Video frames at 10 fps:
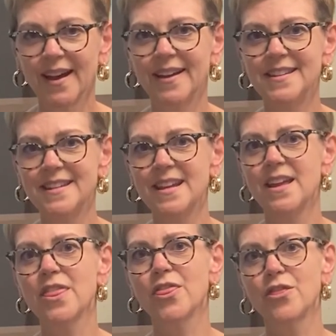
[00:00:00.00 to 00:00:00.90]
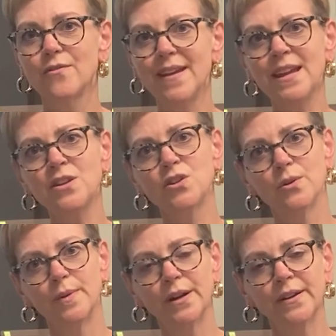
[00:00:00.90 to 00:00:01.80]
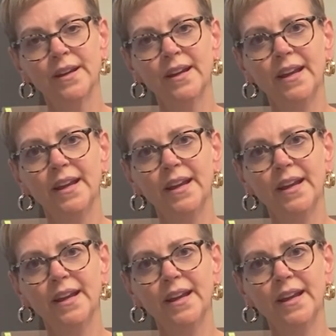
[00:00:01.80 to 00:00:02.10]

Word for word: A T3 tumor